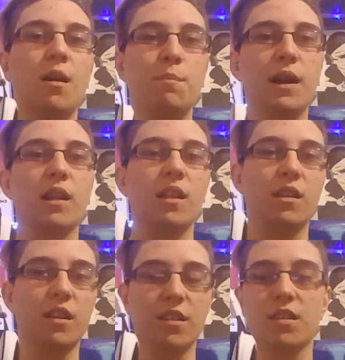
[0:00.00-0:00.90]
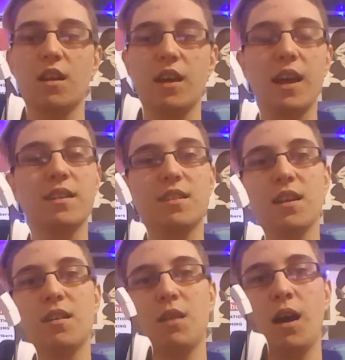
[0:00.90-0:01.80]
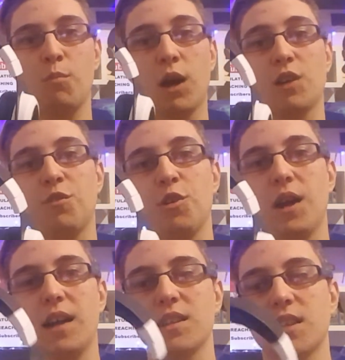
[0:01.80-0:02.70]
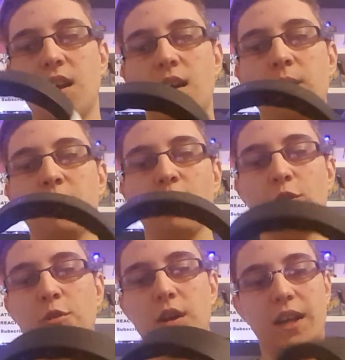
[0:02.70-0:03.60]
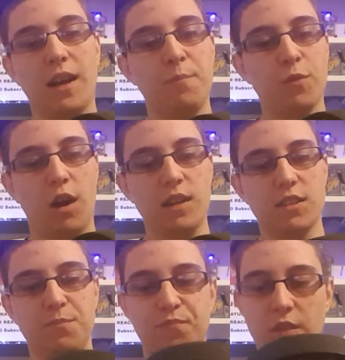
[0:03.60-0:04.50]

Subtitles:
better than this headset microphone has. So again, guys,